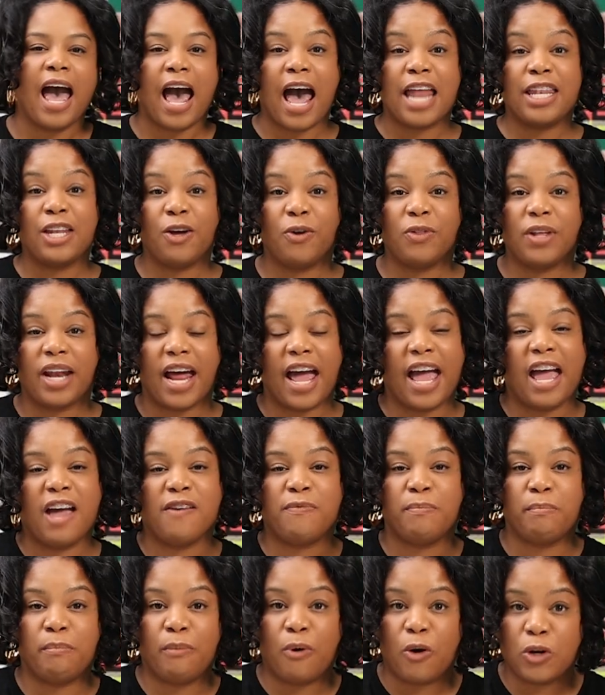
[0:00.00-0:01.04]
I know that I
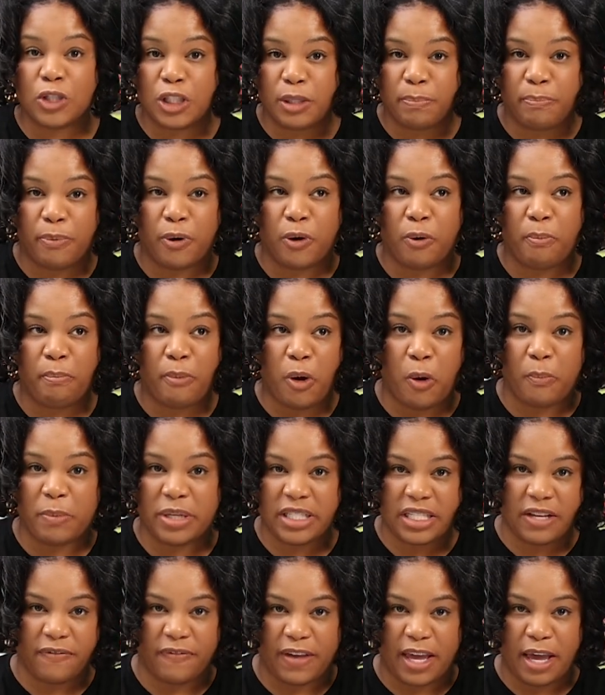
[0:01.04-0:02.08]
have multiple
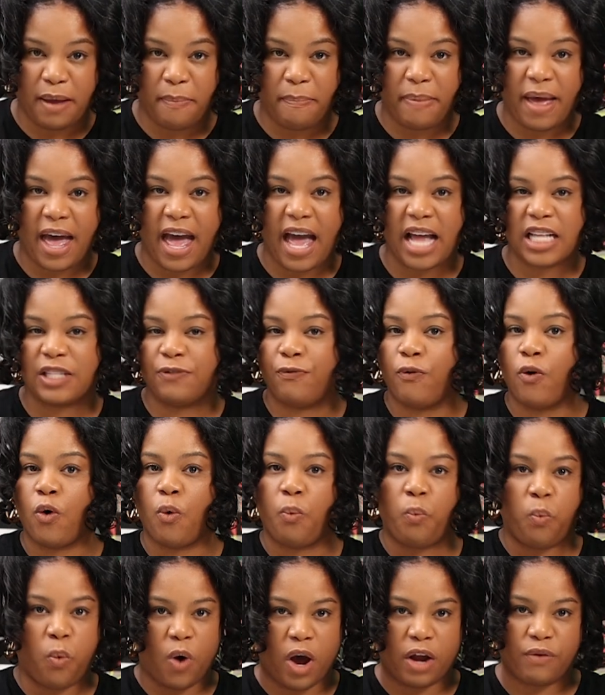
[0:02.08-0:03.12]
moments of impacts for
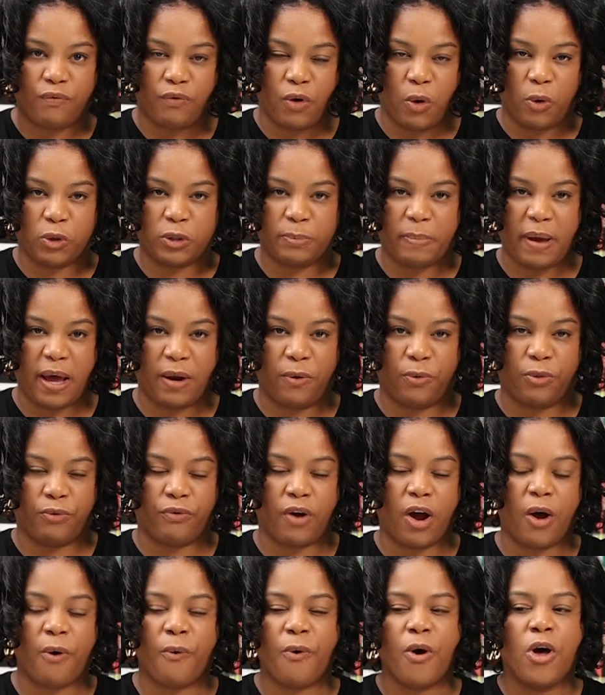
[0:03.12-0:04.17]
one rose petal
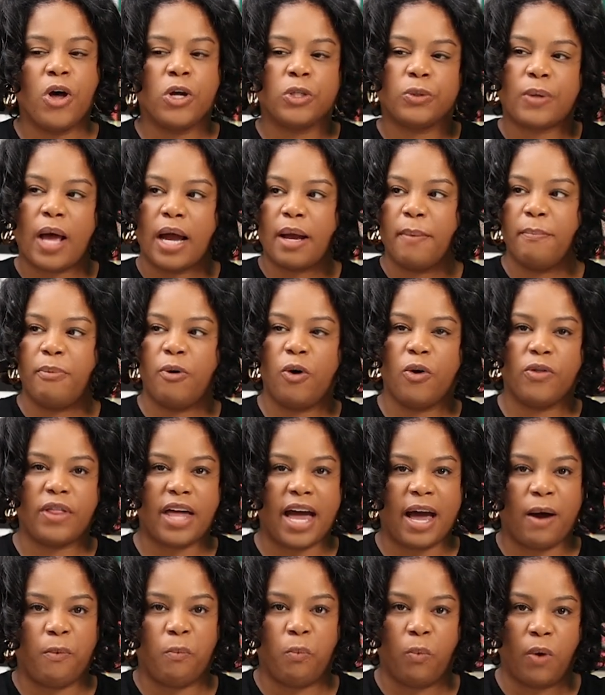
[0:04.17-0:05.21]
throw. So I can pull
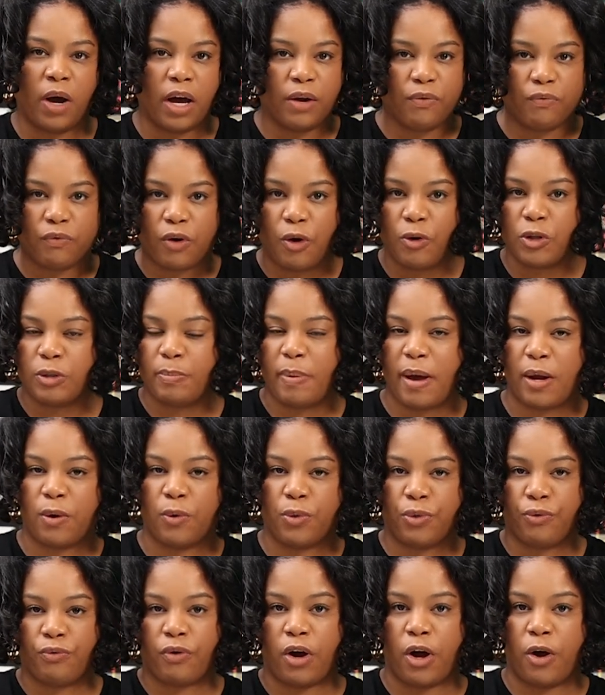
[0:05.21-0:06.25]
that one rose
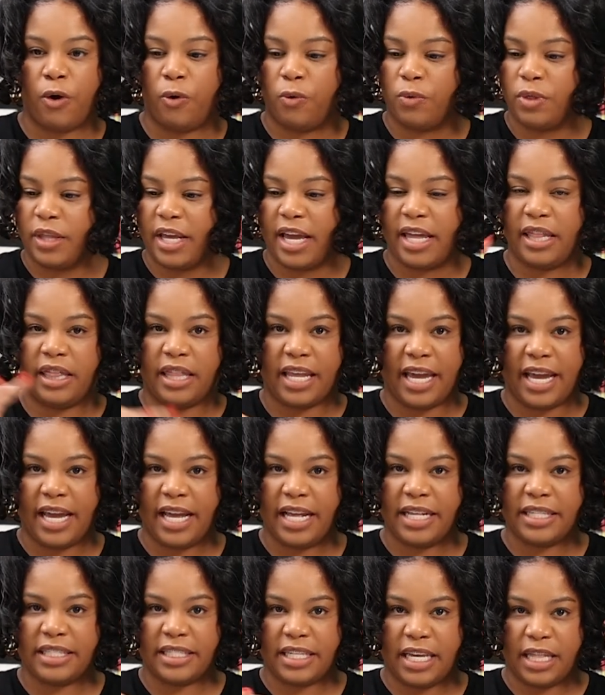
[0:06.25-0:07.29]
petal throw that
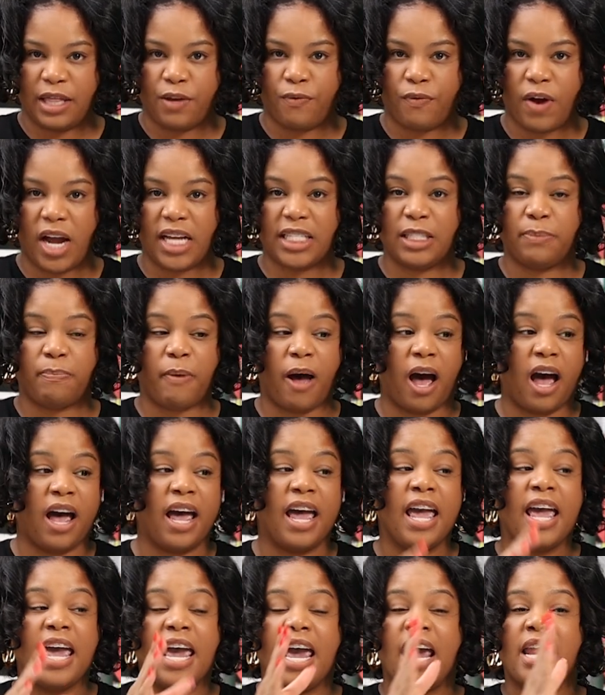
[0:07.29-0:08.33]
lands in the right
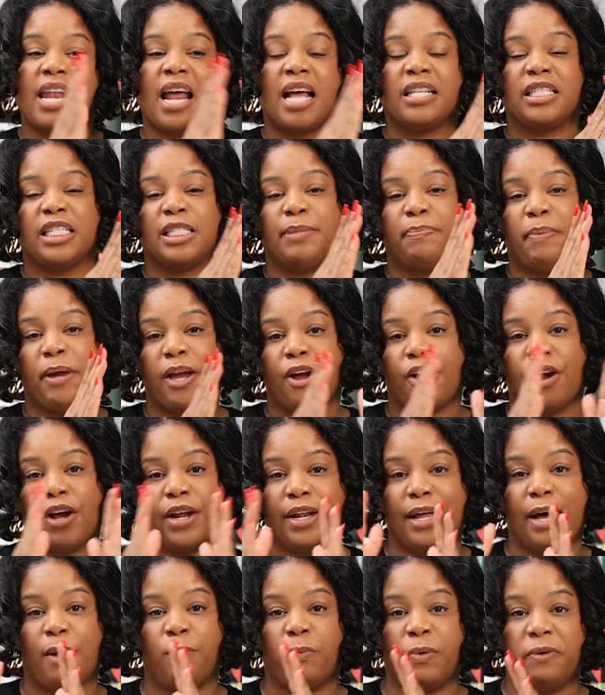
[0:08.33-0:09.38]
spot and I just pair
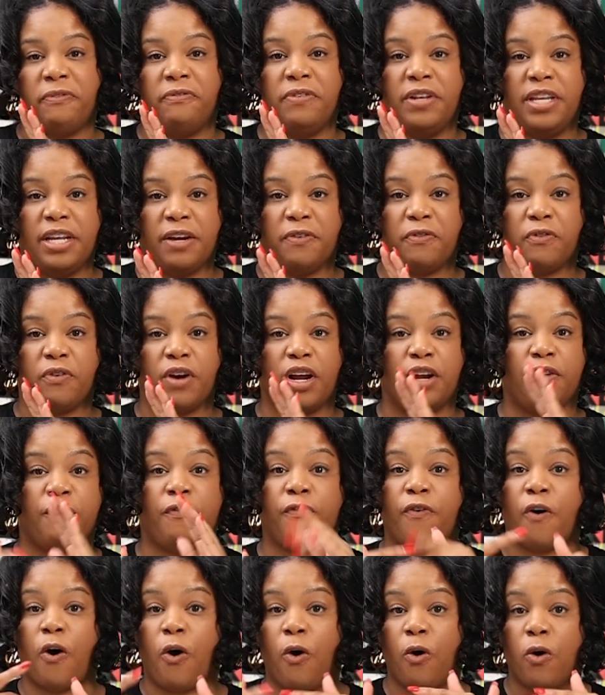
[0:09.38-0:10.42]
it up with different
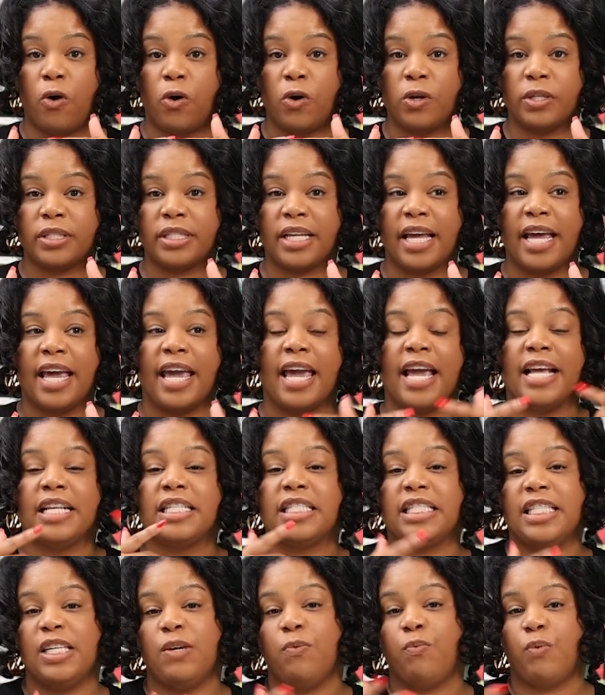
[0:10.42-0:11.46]
falls and
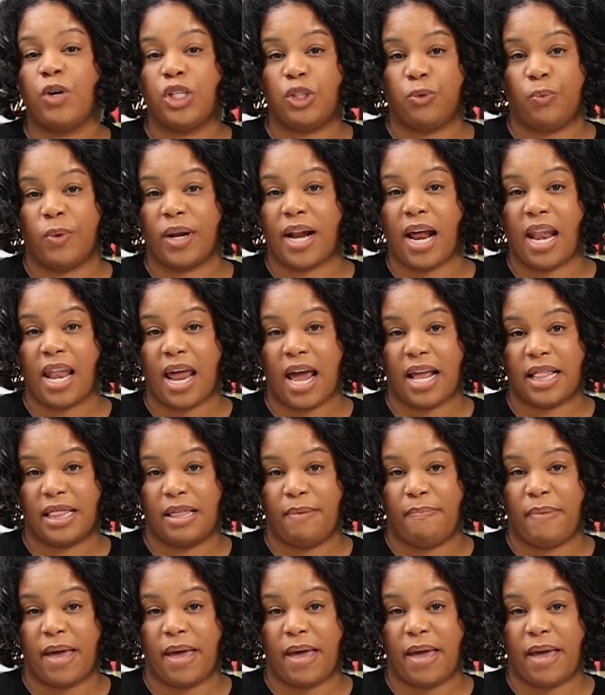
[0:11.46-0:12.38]
see which one I like the